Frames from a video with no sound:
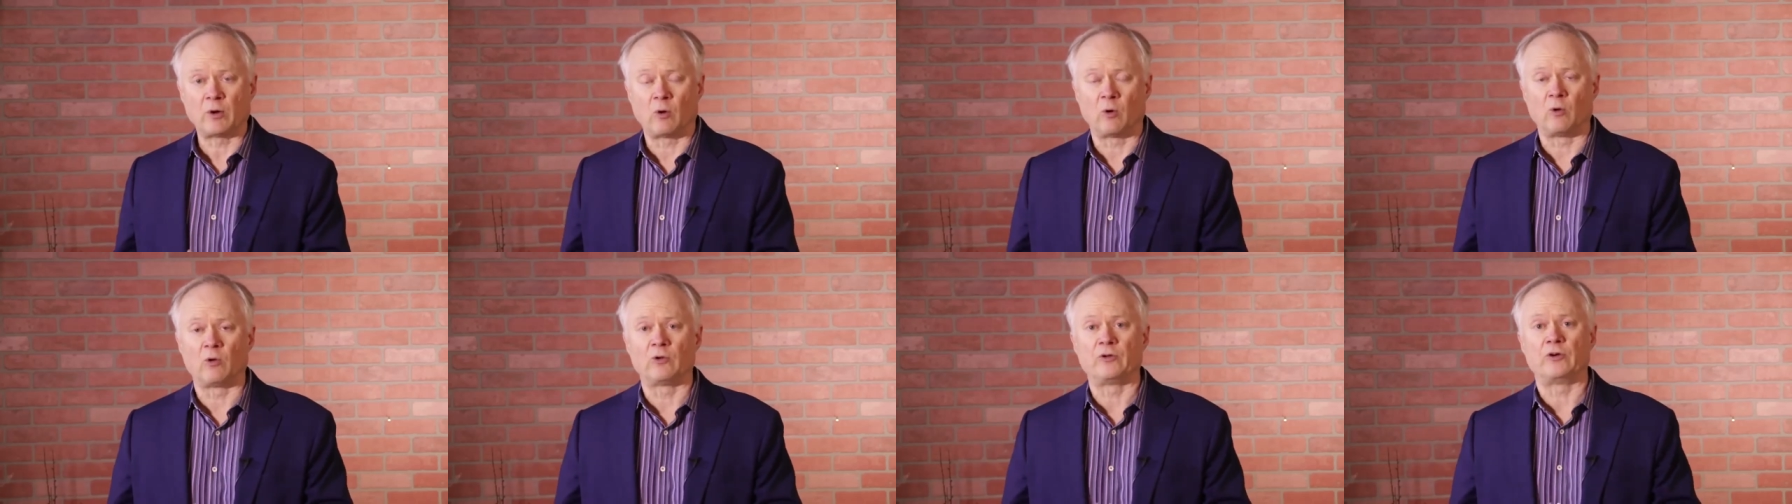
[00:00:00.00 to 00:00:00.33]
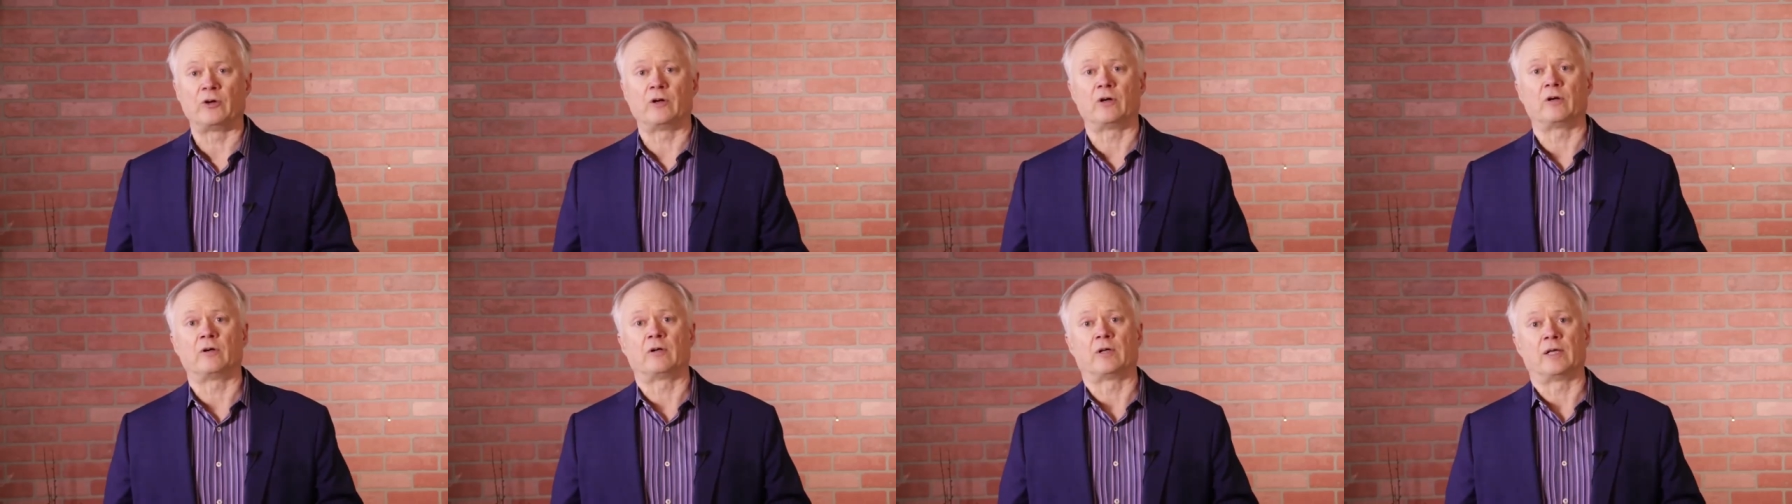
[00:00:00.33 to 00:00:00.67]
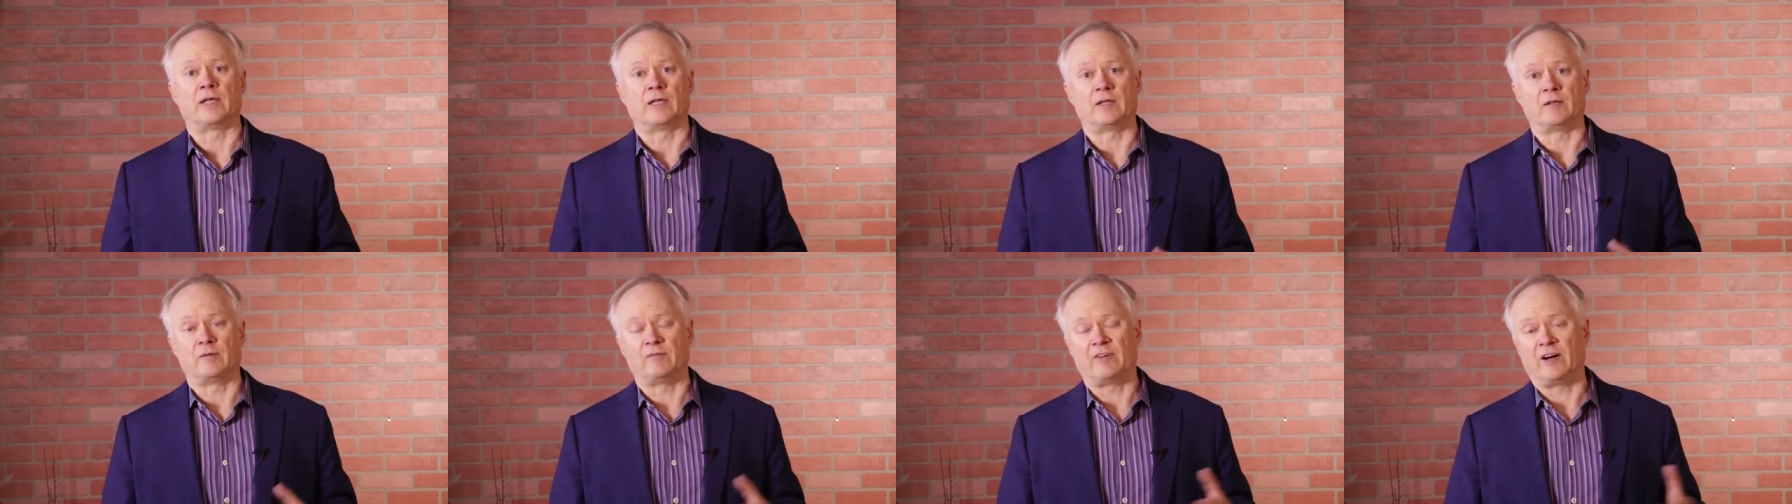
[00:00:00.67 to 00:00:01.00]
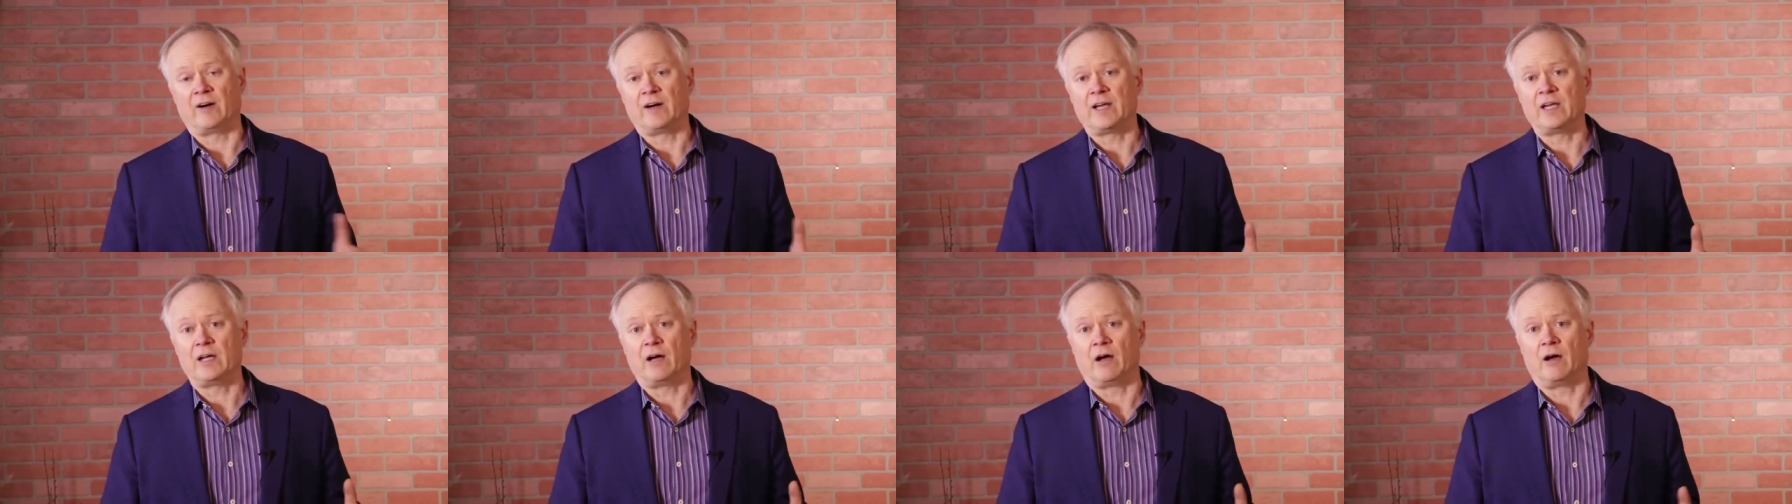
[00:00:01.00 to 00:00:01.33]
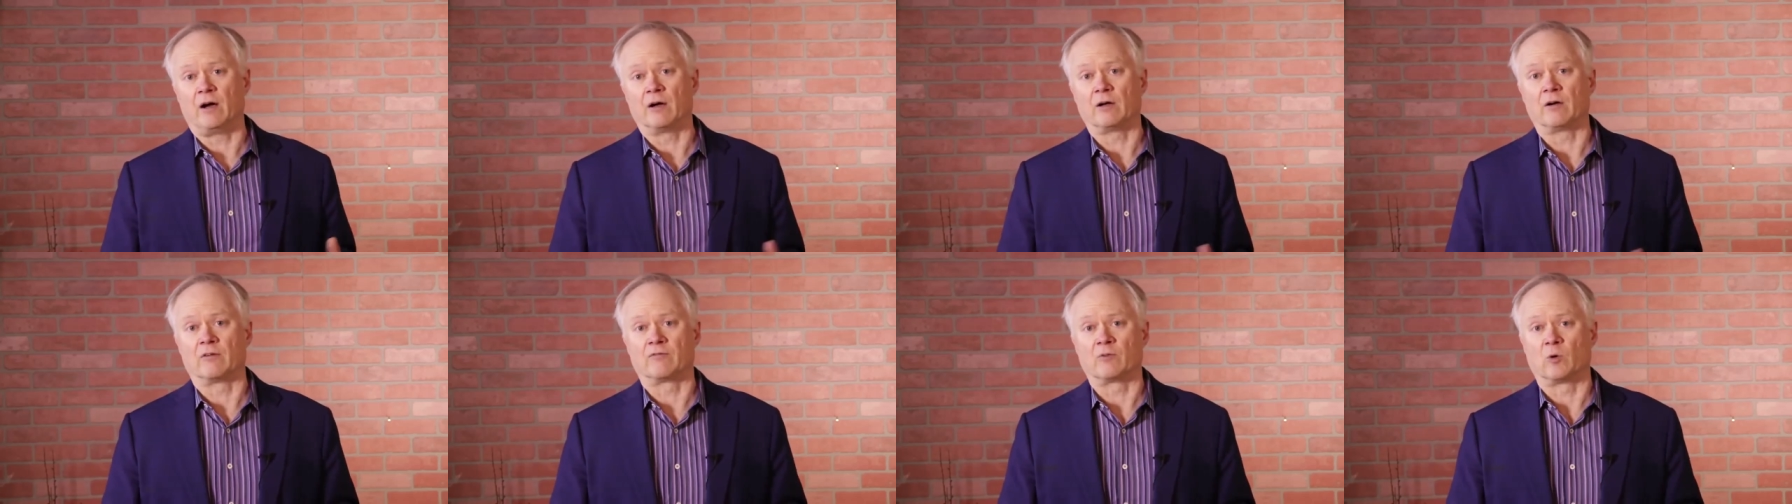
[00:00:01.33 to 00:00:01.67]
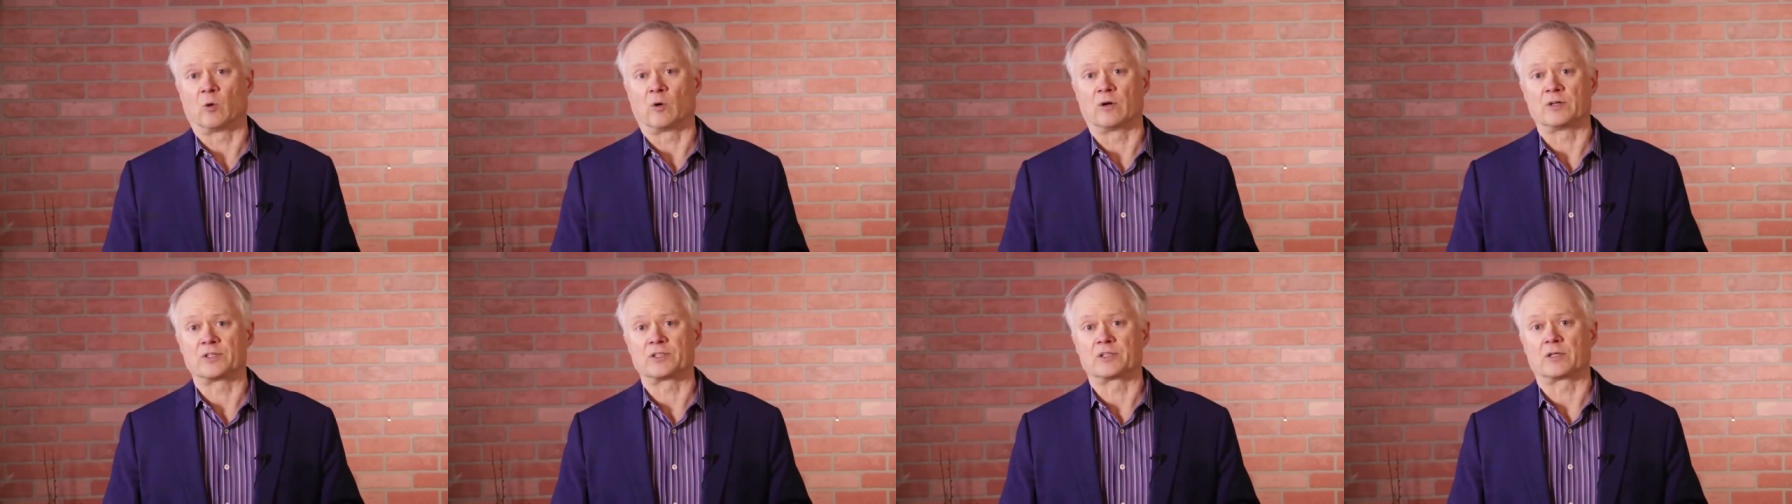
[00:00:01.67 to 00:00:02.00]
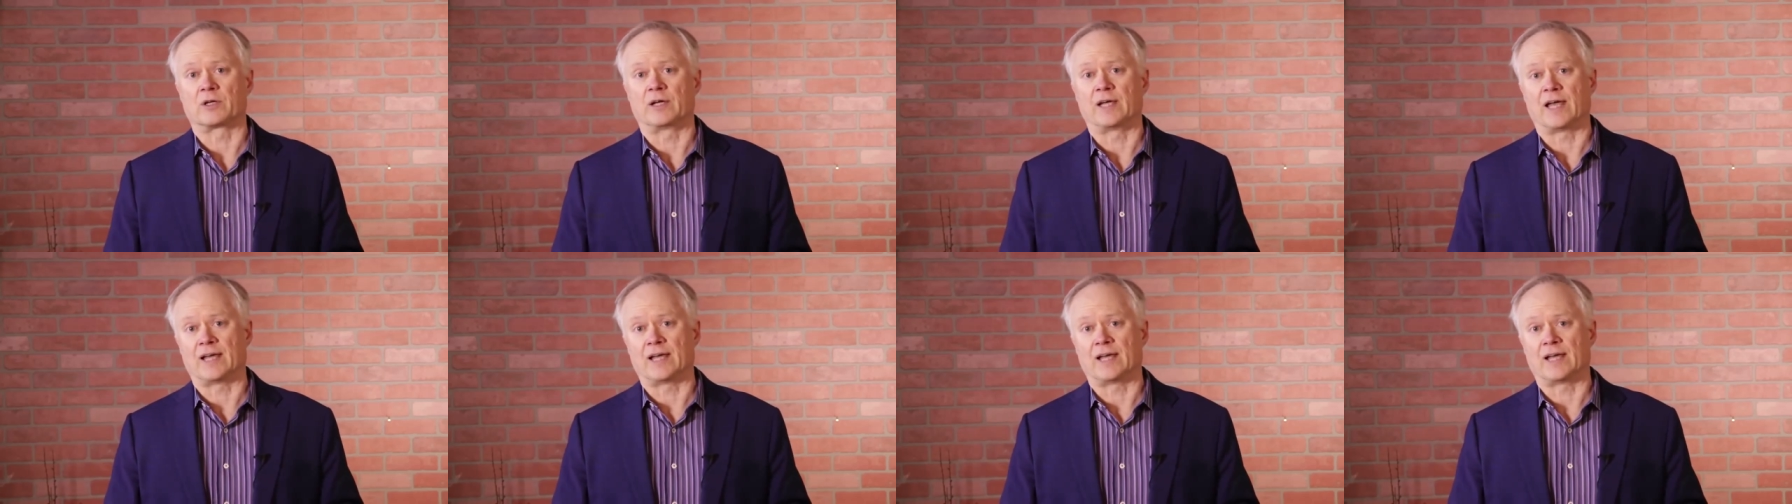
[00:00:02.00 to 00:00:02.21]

older and the very young, of course,